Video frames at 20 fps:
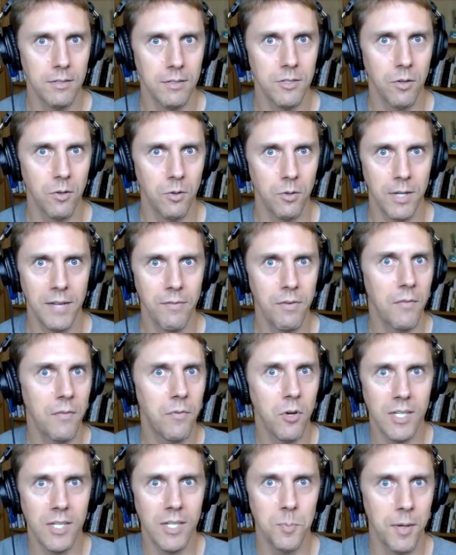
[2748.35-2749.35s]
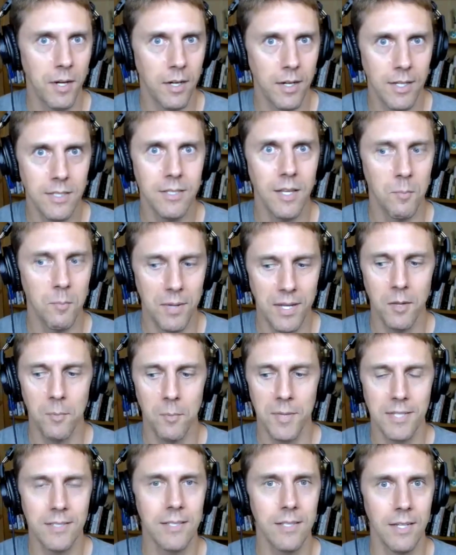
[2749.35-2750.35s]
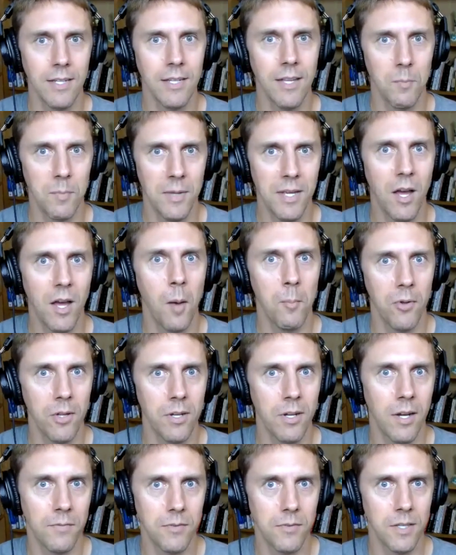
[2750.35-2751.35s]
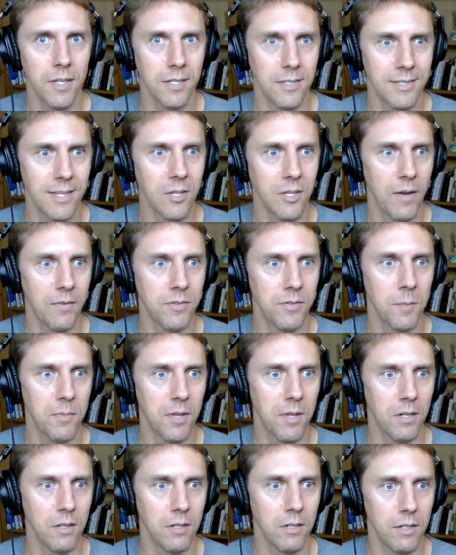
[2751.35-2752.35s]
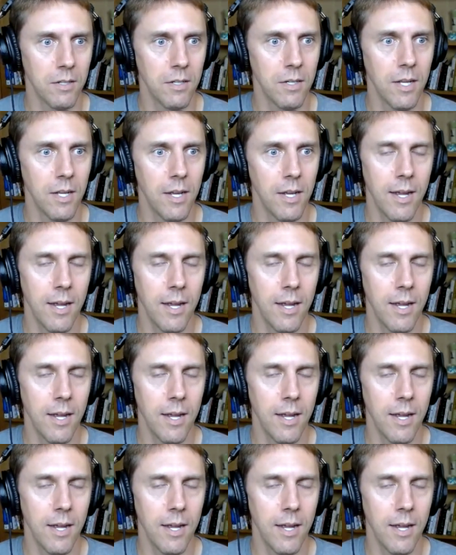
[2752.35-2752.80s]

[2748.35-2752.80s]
So even if you're experienced, like, be the mentee, like, be humble enough to say you have something to learn.